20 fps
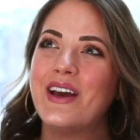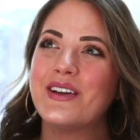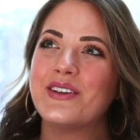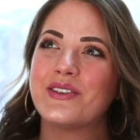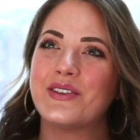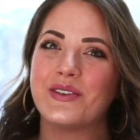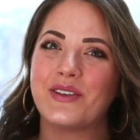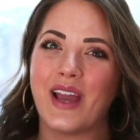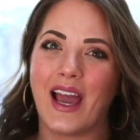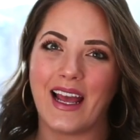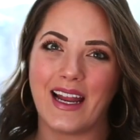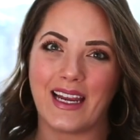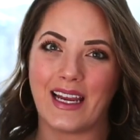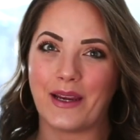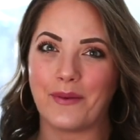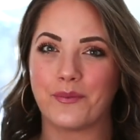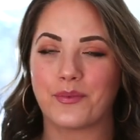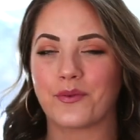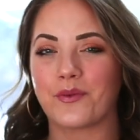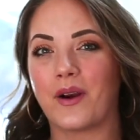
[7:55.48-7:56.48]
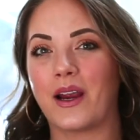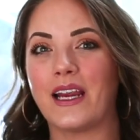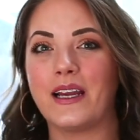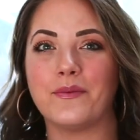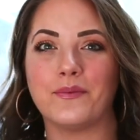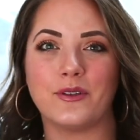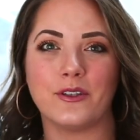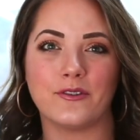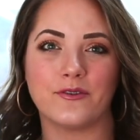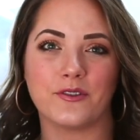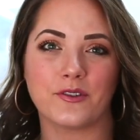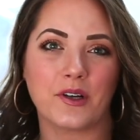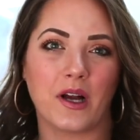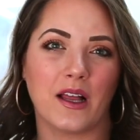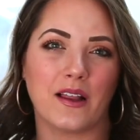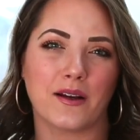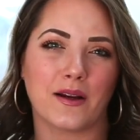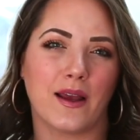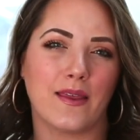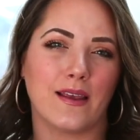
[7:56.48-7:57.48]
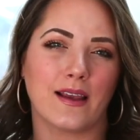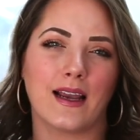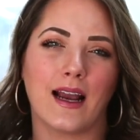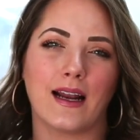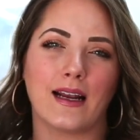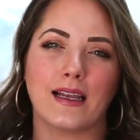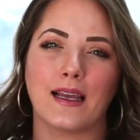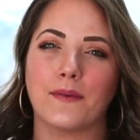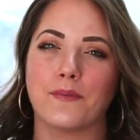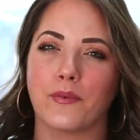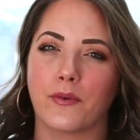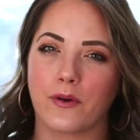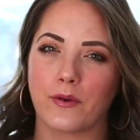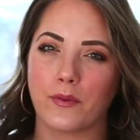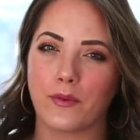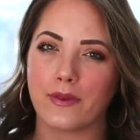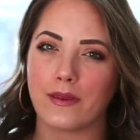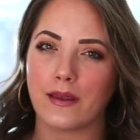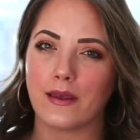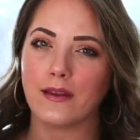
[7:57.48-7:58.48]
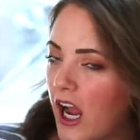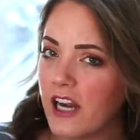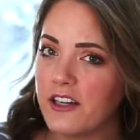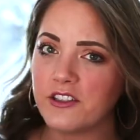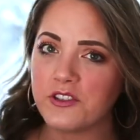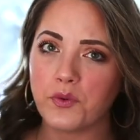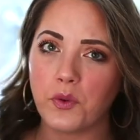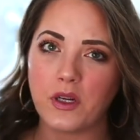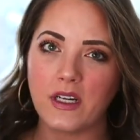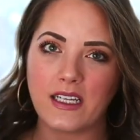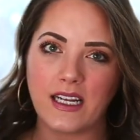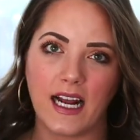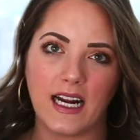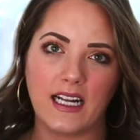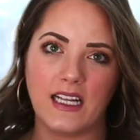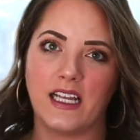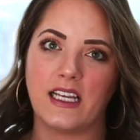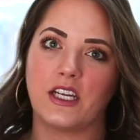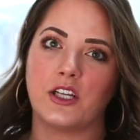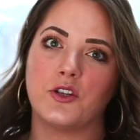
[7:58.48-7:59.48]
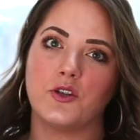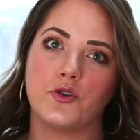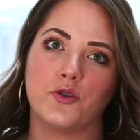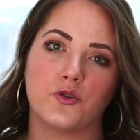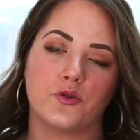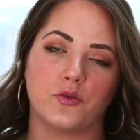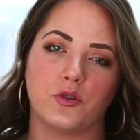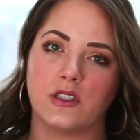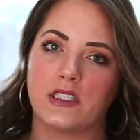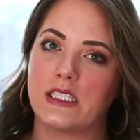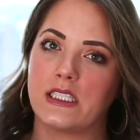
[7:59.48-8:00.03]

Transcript: to get a bright, beautiful color and then kind of get bored with it. I just wanted kind of like a neutral,